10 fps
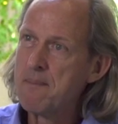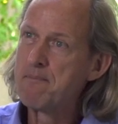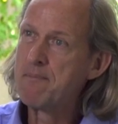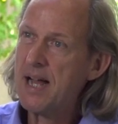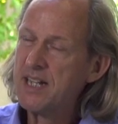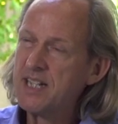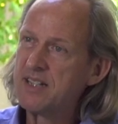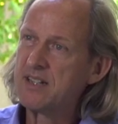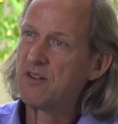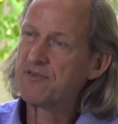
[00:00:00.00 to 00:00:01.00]

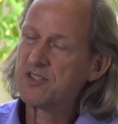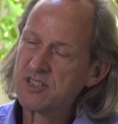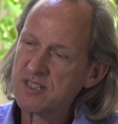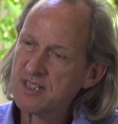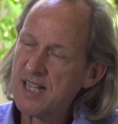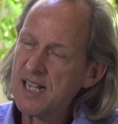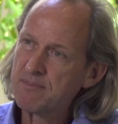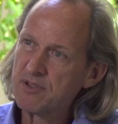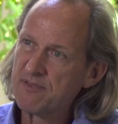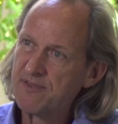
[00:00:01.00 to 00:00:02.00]
many of the
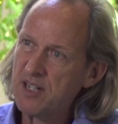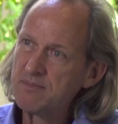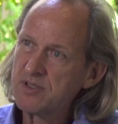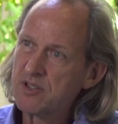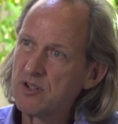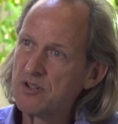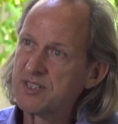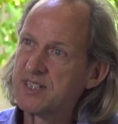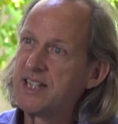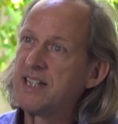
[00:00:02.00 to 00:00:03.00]
sustainable development
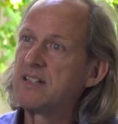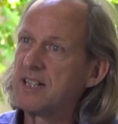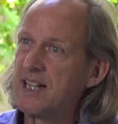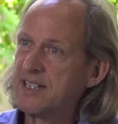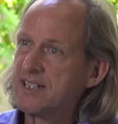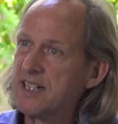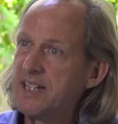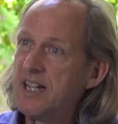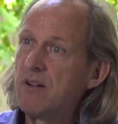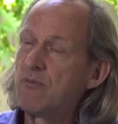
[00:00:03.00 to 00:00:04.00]
goals deal
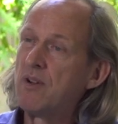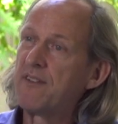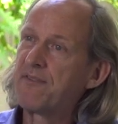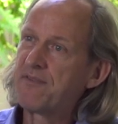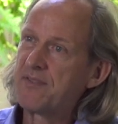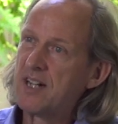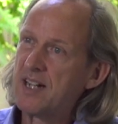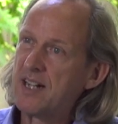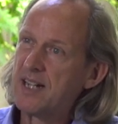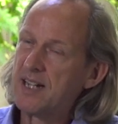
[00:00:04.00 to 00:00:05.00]
actually with
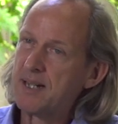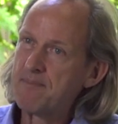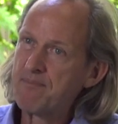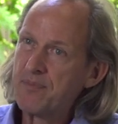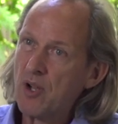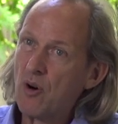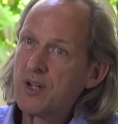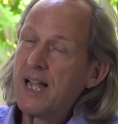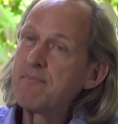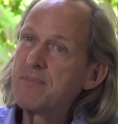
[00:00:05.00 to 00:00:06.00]
or
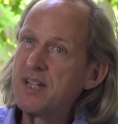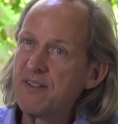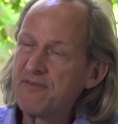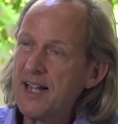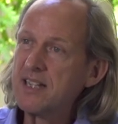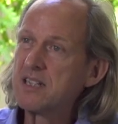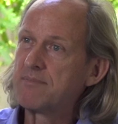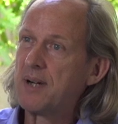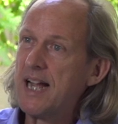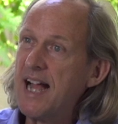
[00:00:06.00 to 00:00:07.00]
can be
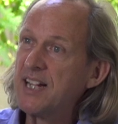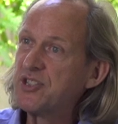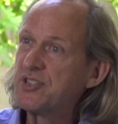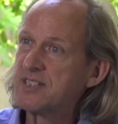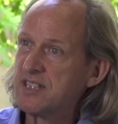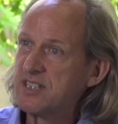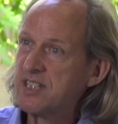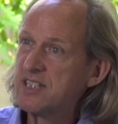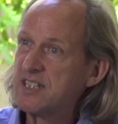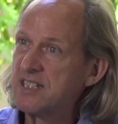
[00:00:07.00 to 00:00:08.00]
affected by actions that
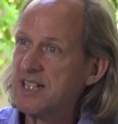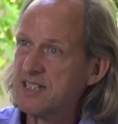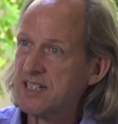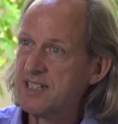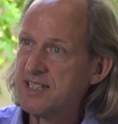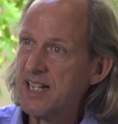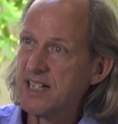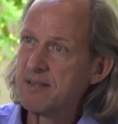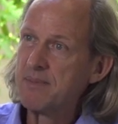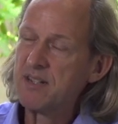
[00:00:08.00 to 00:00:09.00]
cities actually
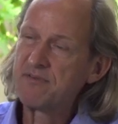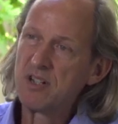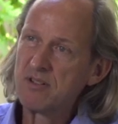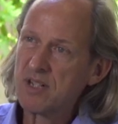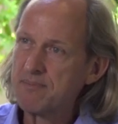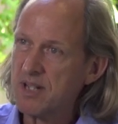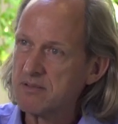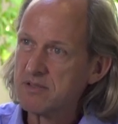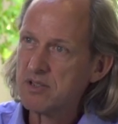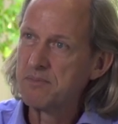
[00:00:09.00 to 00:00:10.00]
take. I mean, if you look
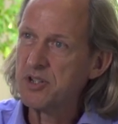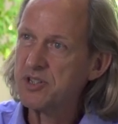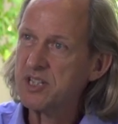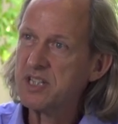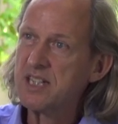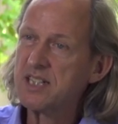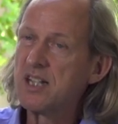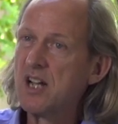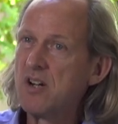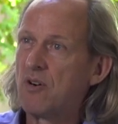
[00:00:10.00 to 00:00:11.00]
about communities
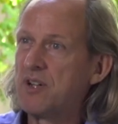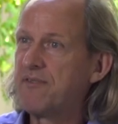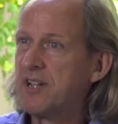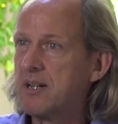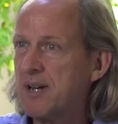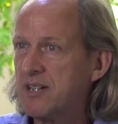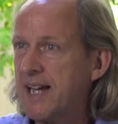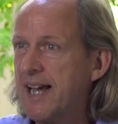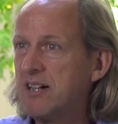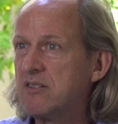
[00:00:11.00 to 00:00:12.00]
or you think about
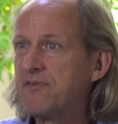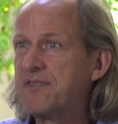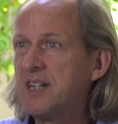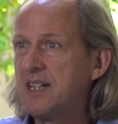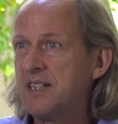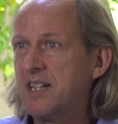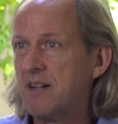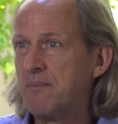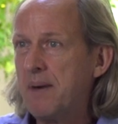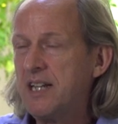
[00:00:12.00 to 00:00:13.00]
health, you
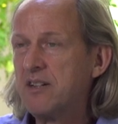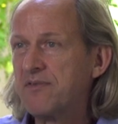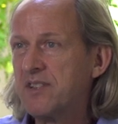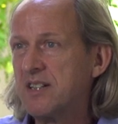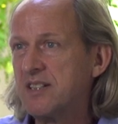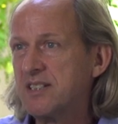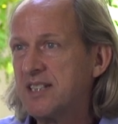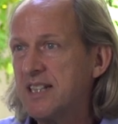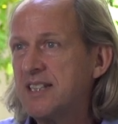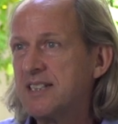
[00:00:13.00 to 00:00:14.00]
know, many of the
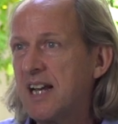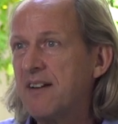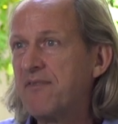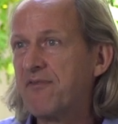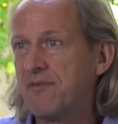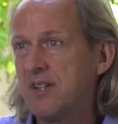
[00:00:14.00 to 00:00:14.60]
cities have